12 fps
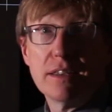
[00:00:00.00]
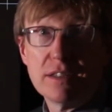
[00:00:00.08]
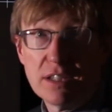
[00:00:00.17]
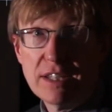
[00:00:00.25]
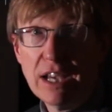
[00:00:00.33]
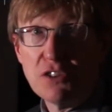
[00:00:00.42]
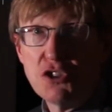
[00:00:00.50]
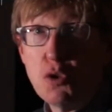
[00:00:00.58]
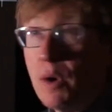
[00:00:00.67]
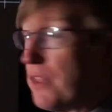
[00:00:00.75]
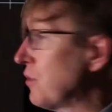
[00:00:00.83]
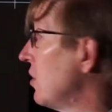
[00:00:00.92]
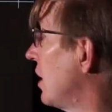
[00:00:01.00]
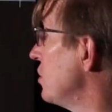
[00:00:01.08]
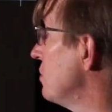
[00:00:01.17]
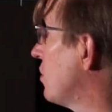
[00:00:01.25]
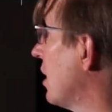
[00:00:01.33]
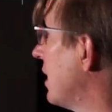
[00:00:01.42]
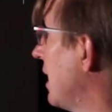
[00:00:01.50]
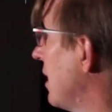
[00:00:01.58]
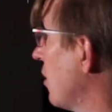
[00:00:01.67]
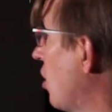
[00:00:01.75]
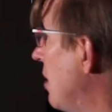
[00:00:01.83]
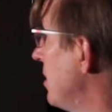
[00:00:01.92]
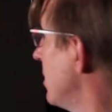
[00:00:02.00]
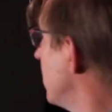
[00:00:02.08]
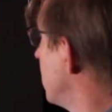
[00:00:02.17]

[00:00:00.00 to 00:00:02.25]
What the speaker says: it tells you whether or not you've got a comet